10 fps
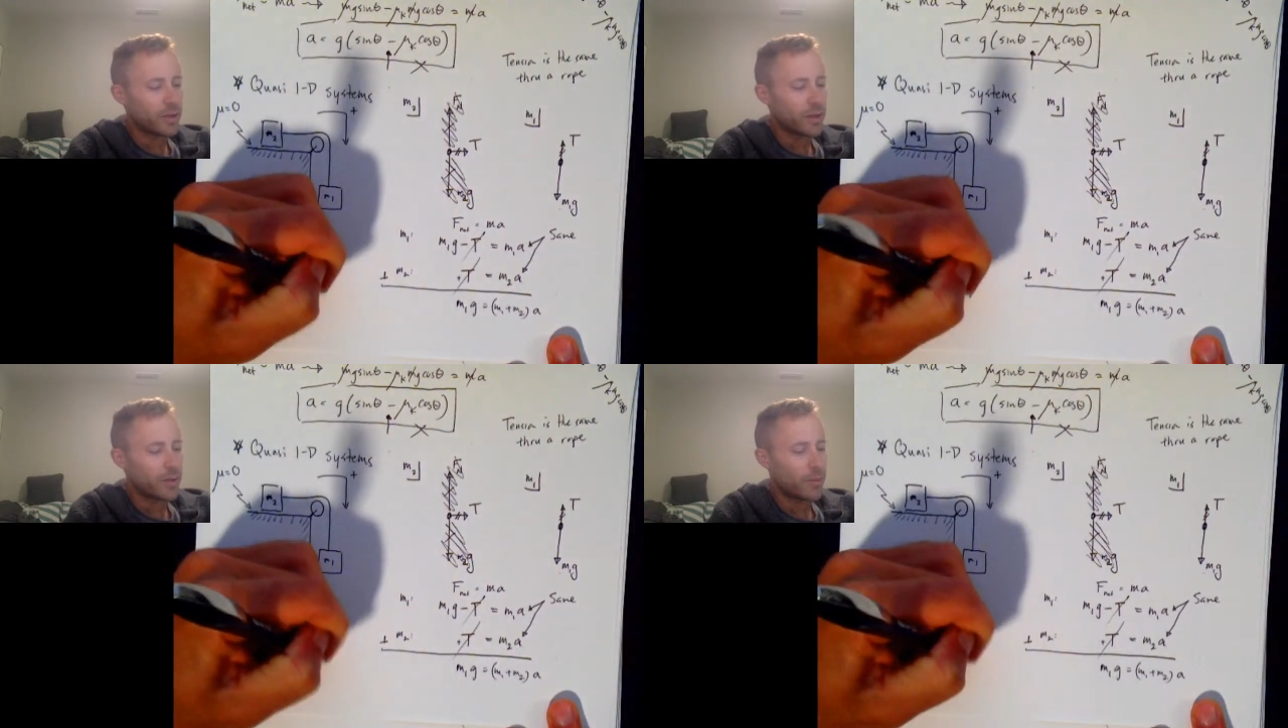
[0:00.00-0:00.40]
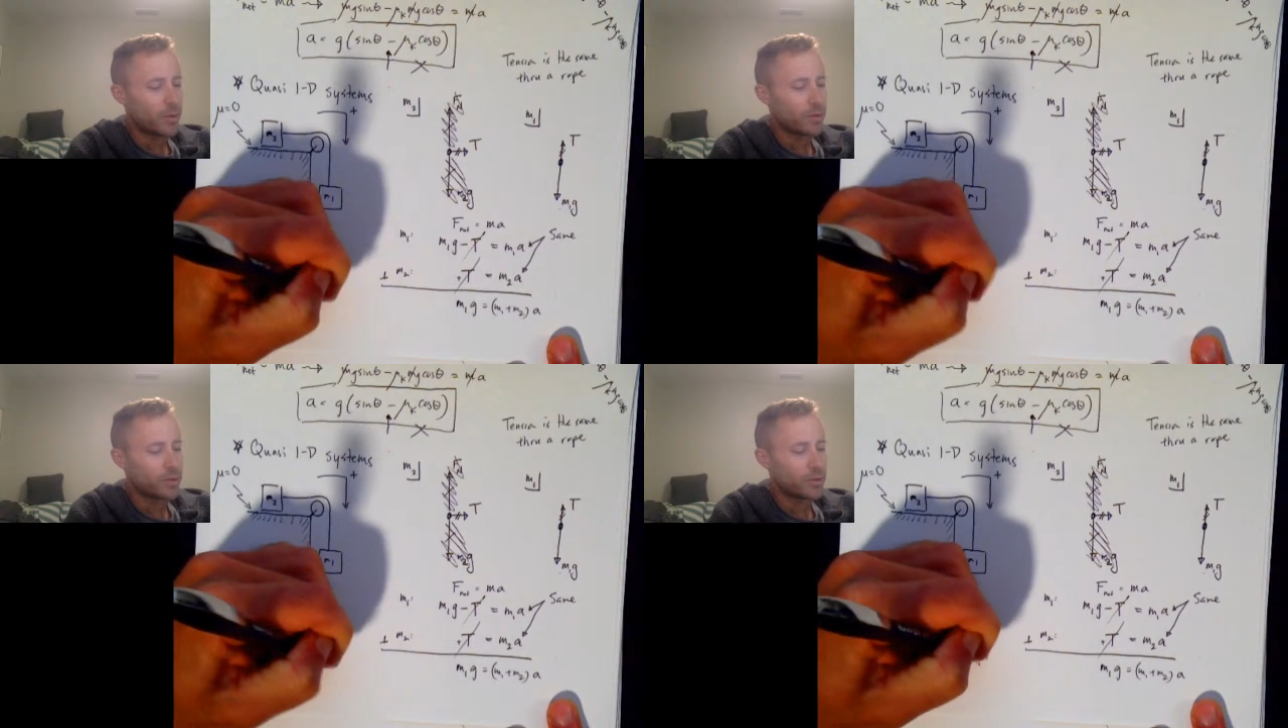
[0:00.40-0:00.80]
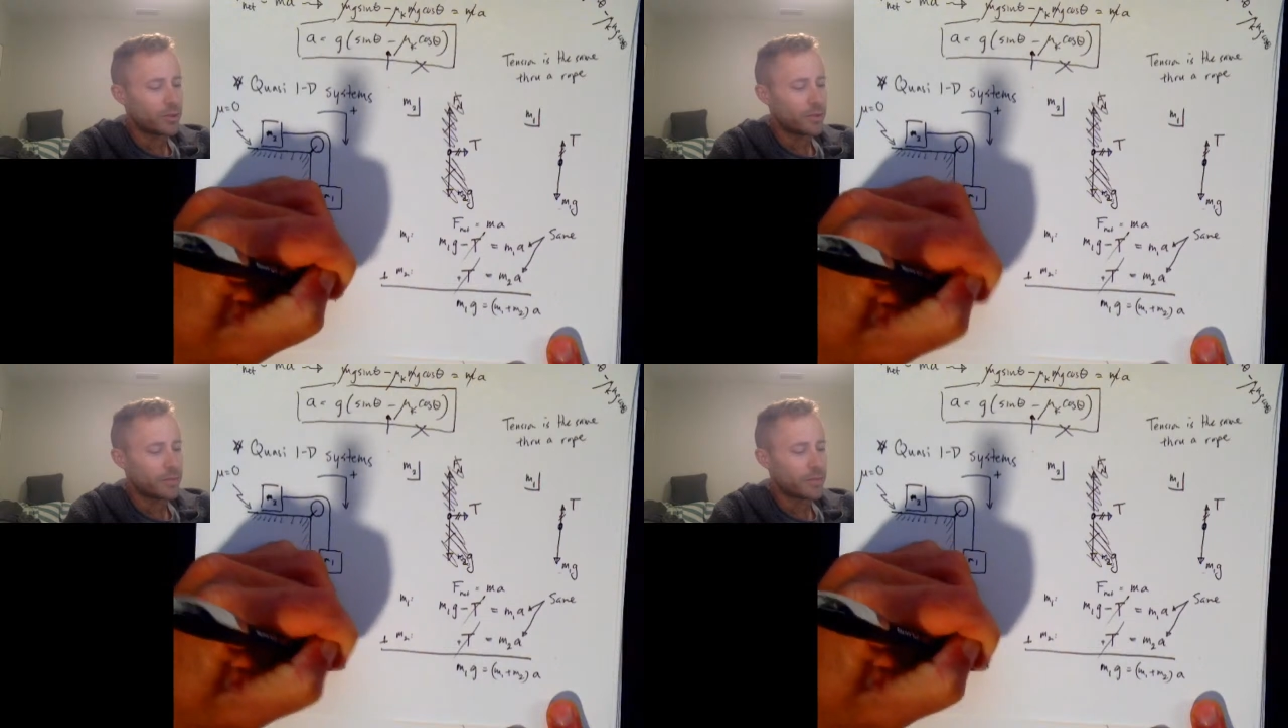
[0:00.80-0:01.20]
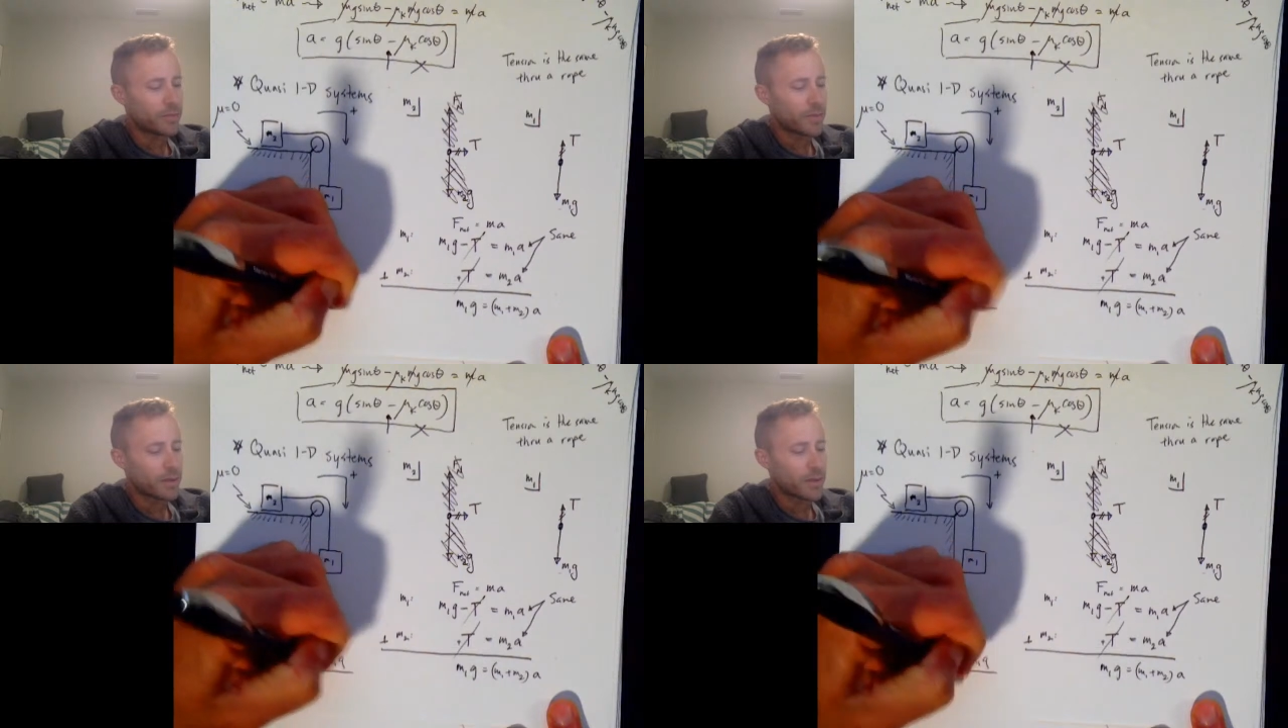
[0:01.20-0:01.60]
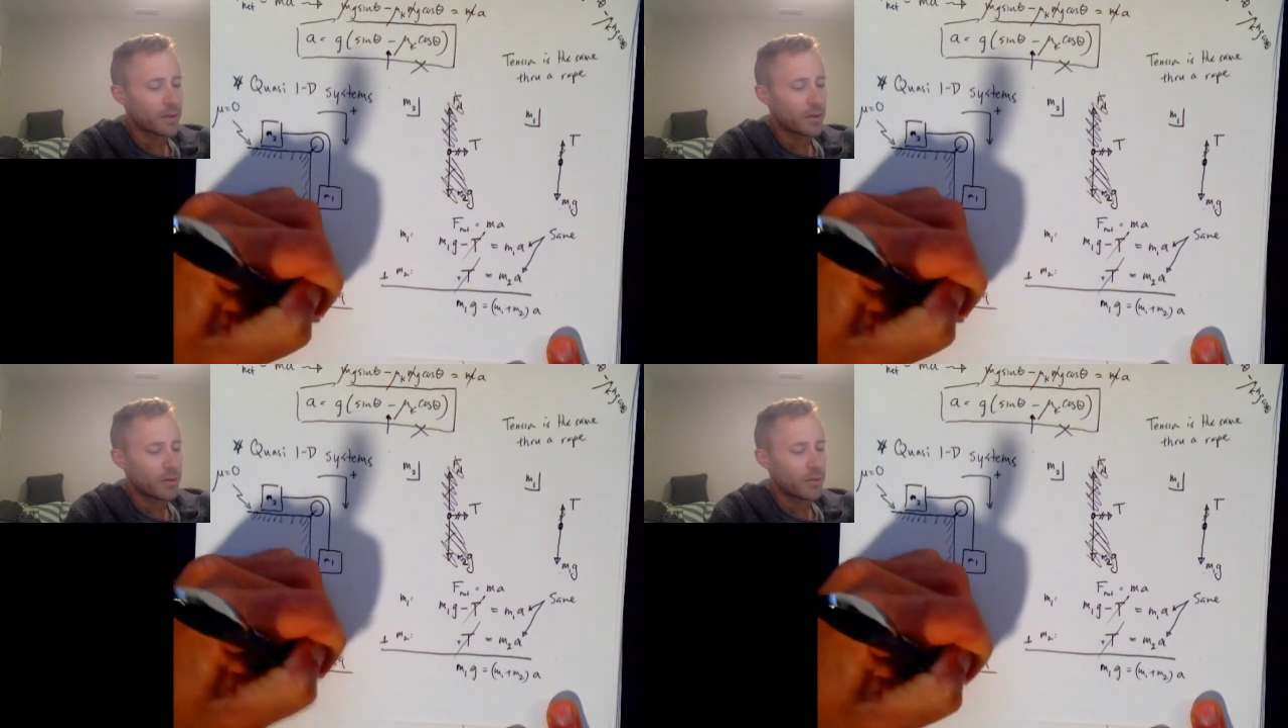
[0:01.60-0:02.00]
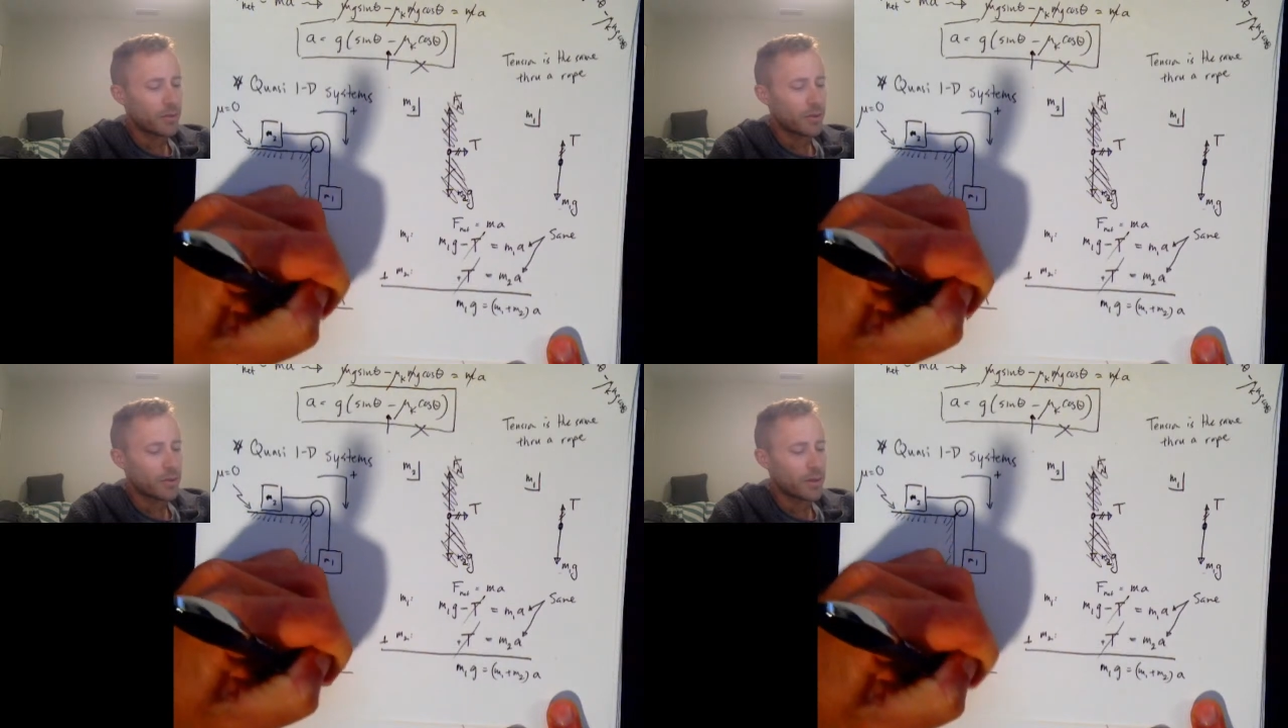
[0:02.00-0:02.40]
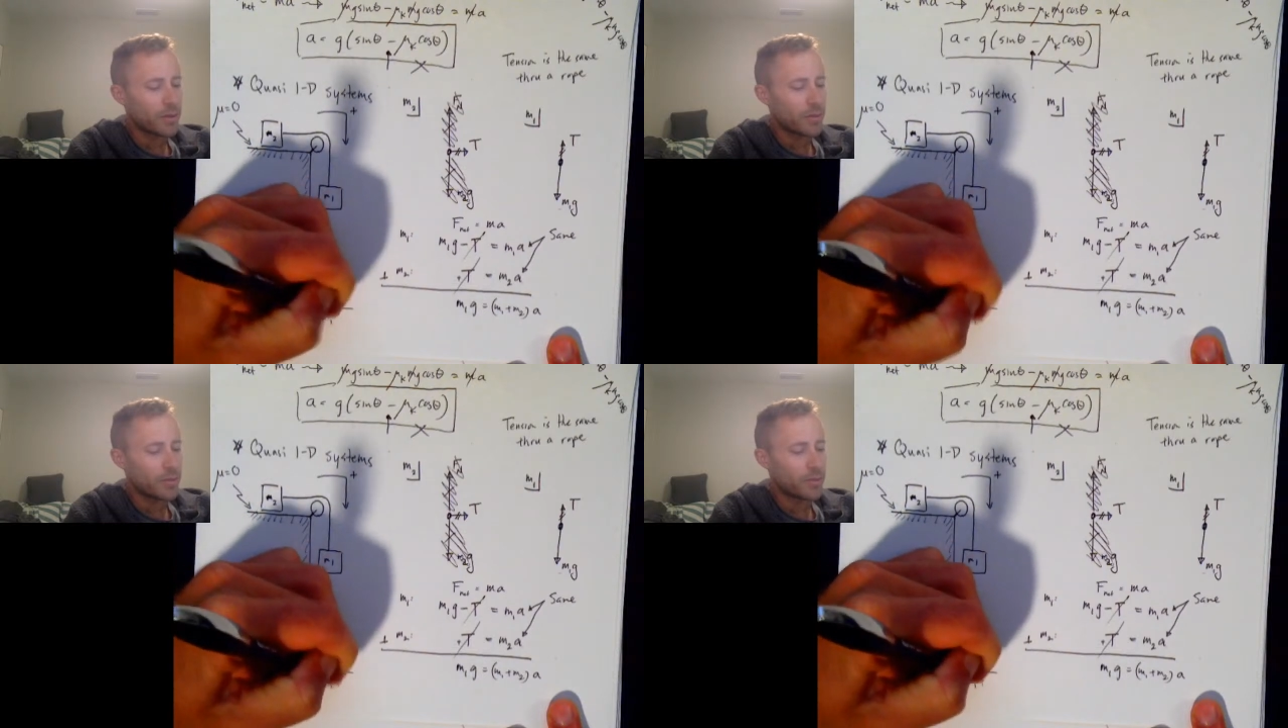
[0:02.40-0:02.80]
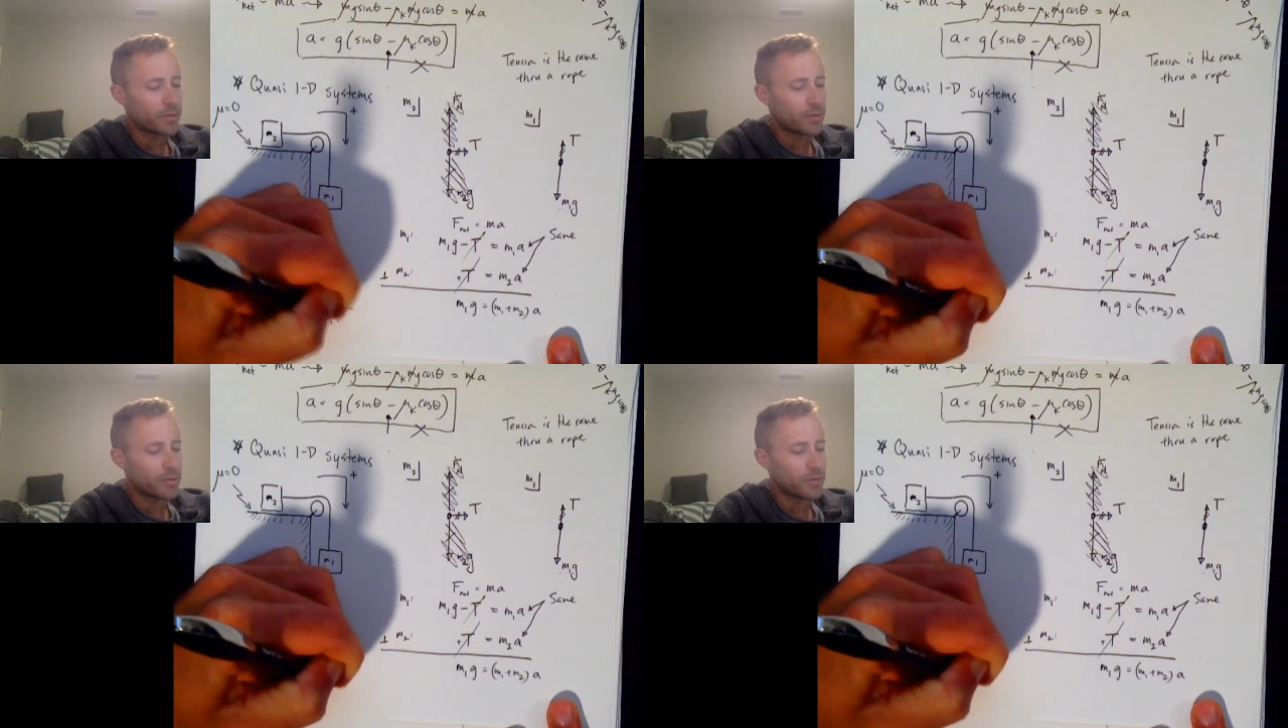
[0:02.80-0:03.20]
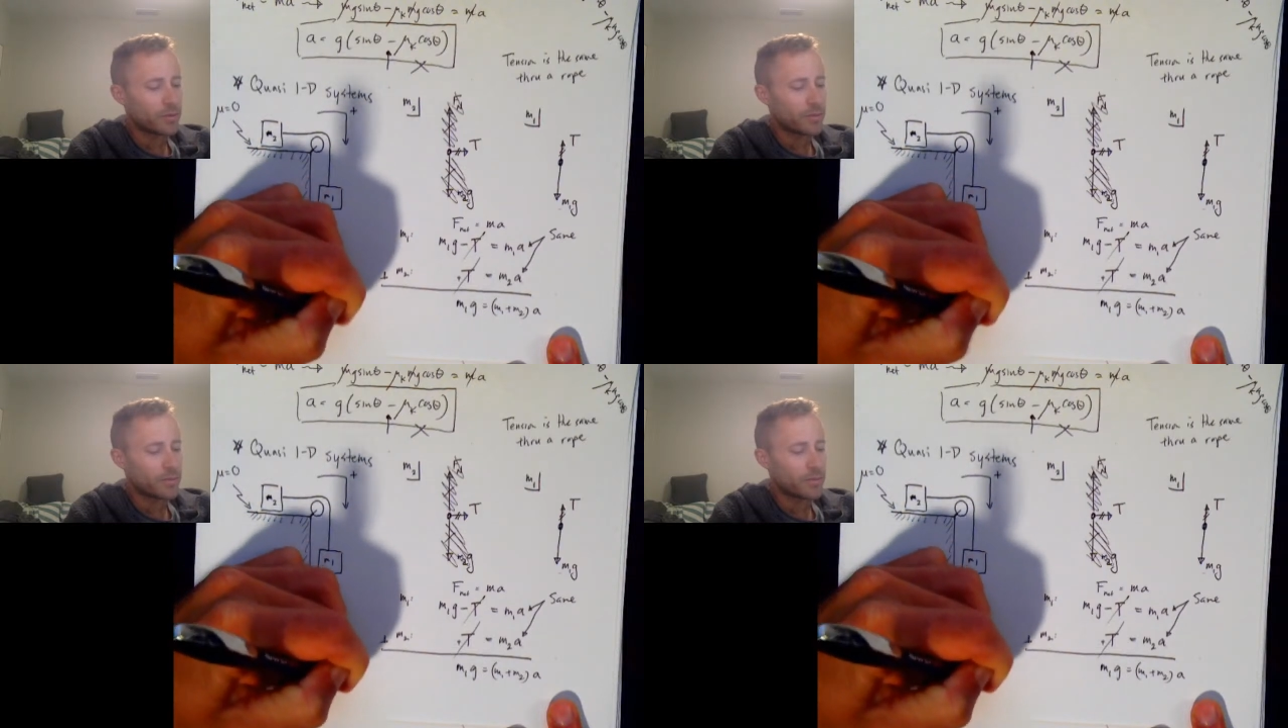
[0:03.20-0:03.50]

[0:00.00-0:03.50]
m1g over m1 plus m2.